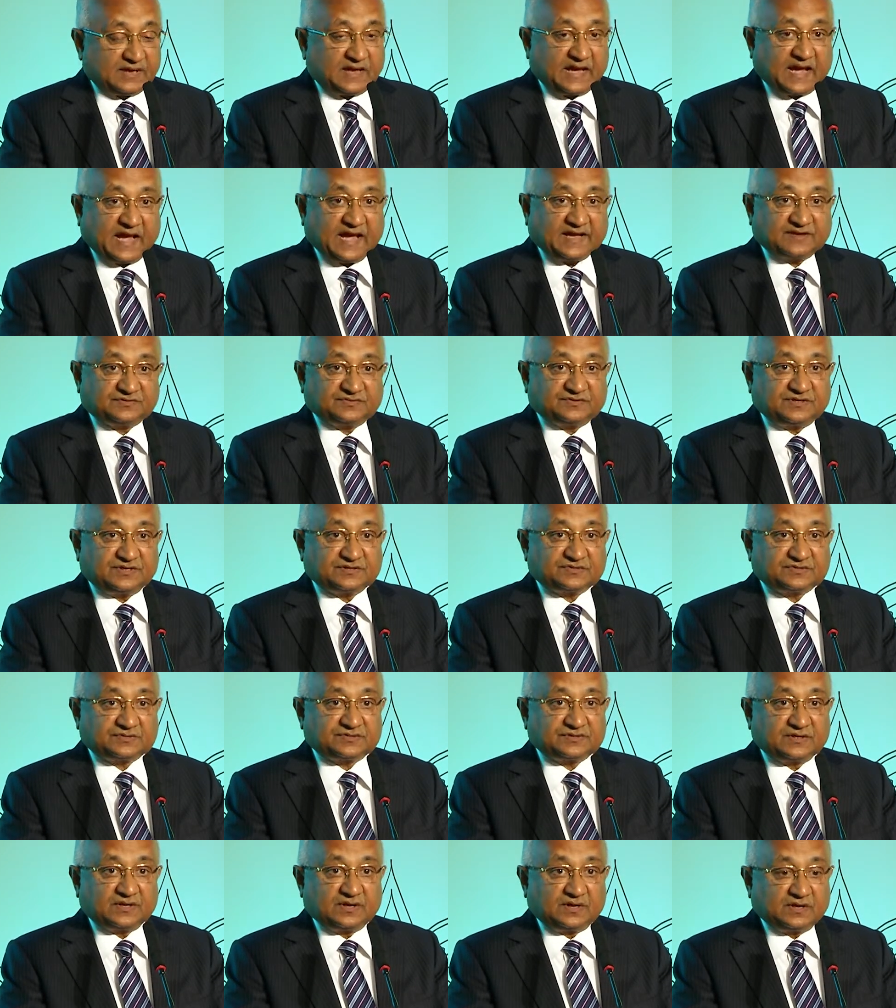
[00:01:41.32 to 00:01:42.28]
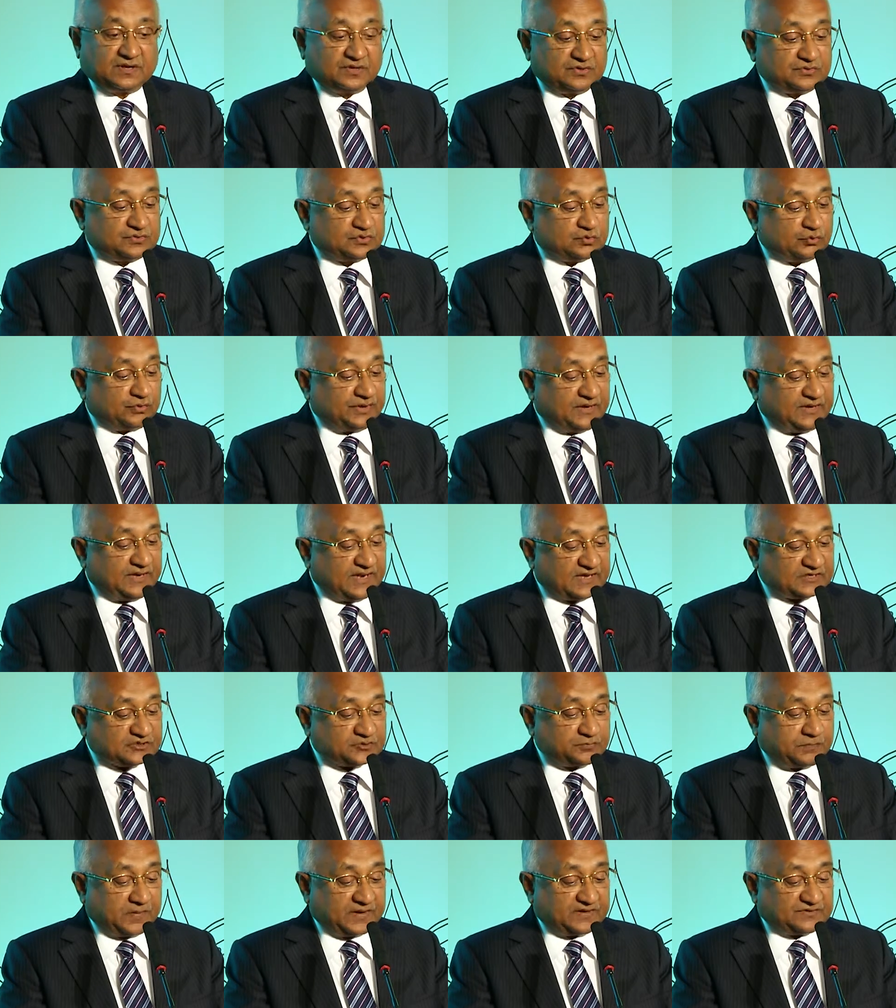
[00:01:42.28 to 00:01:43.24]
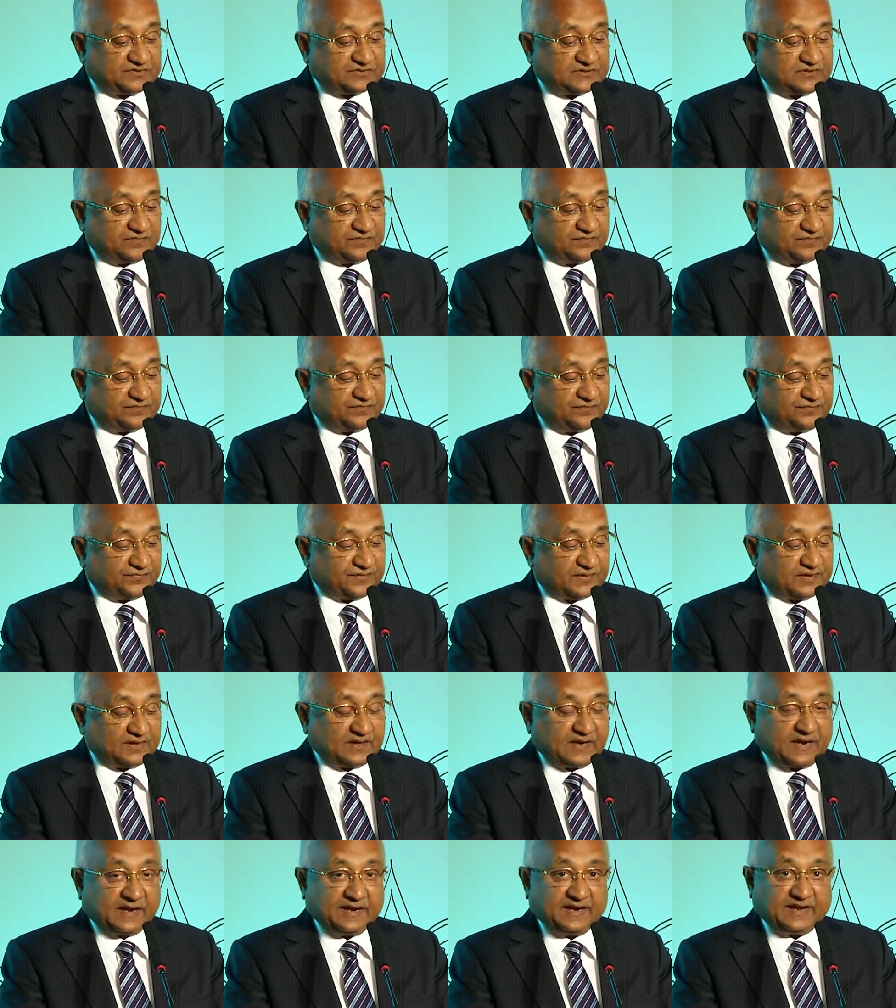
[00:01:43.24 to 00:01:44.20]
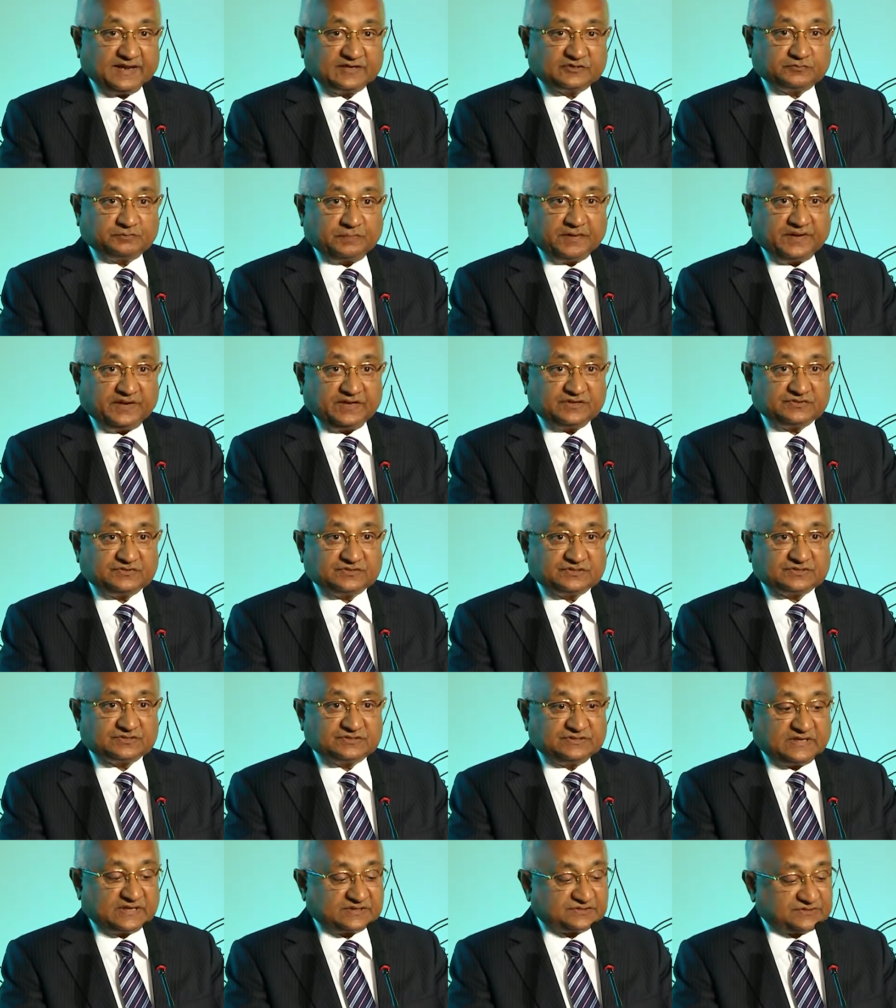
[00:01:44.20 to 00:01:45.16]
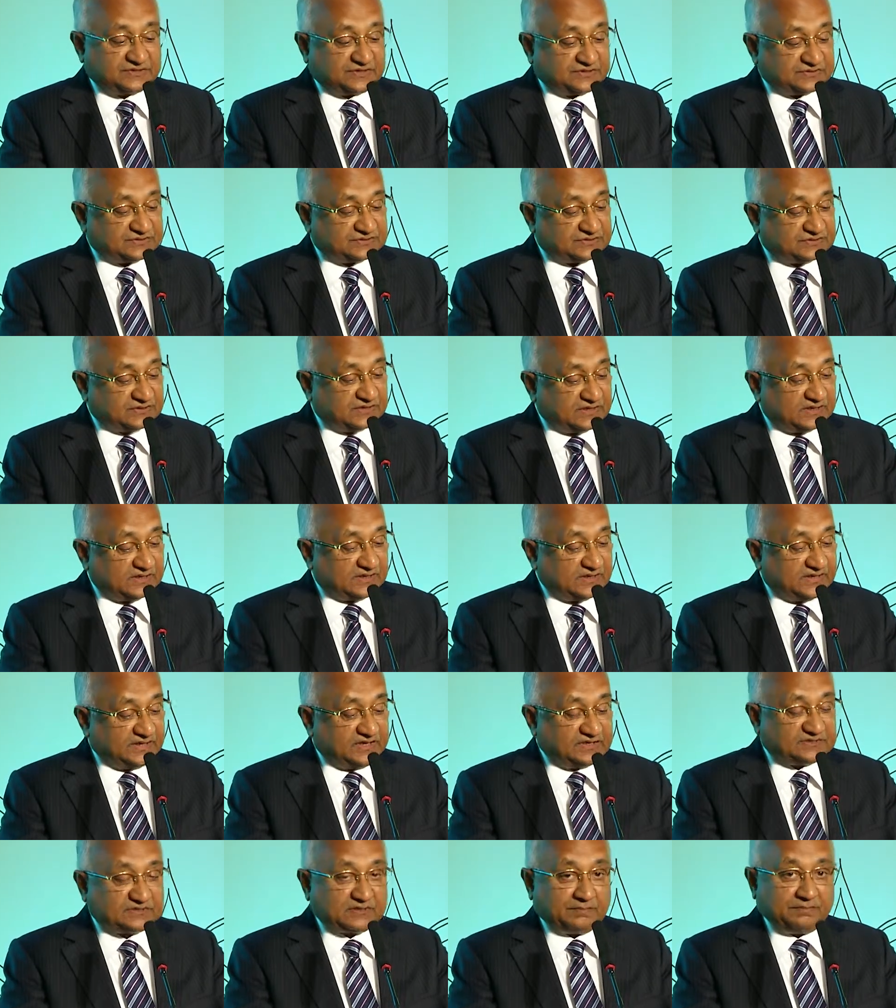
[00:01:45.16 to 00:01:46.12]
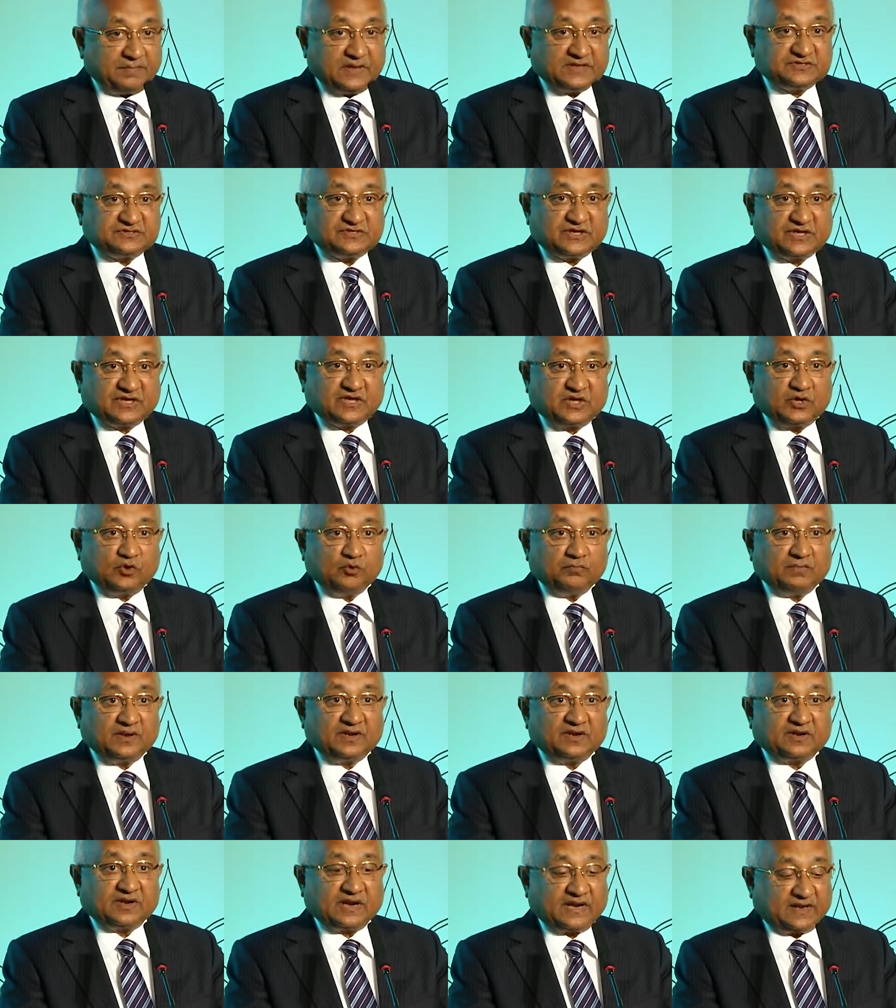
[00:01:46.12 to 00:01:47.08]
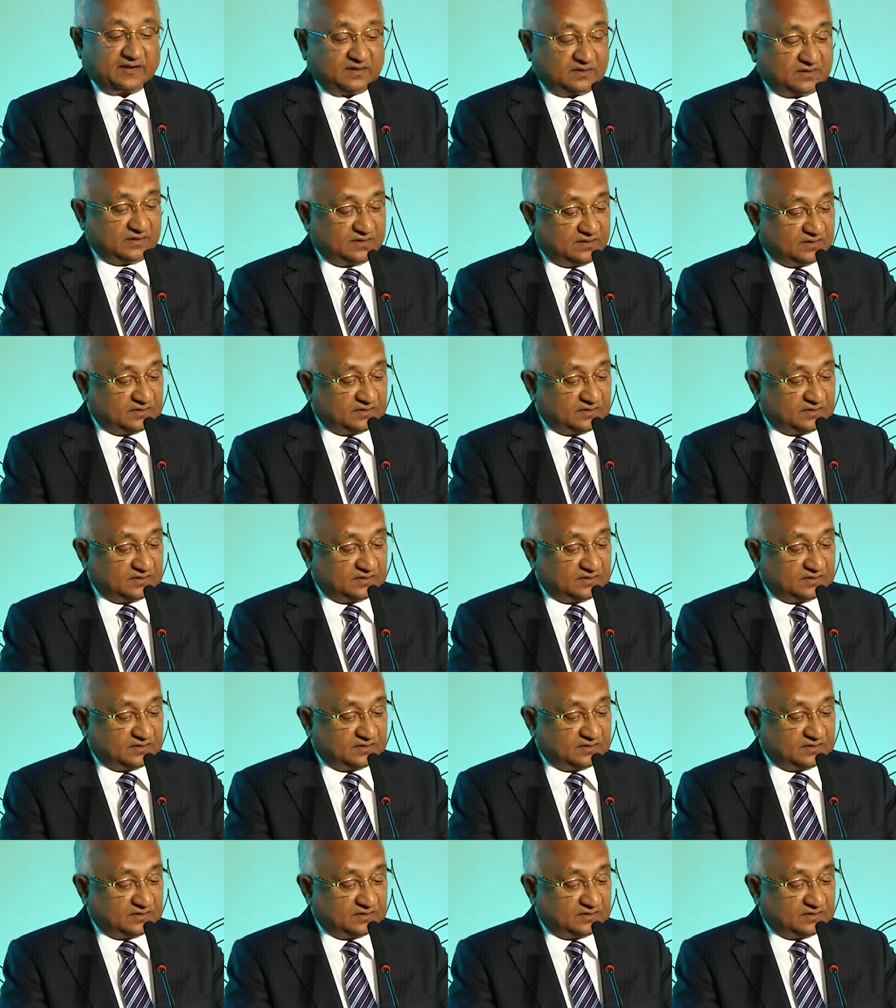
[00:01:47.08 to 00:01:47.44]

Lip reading: Access to inexpensive and expeditious justice is a basic human right.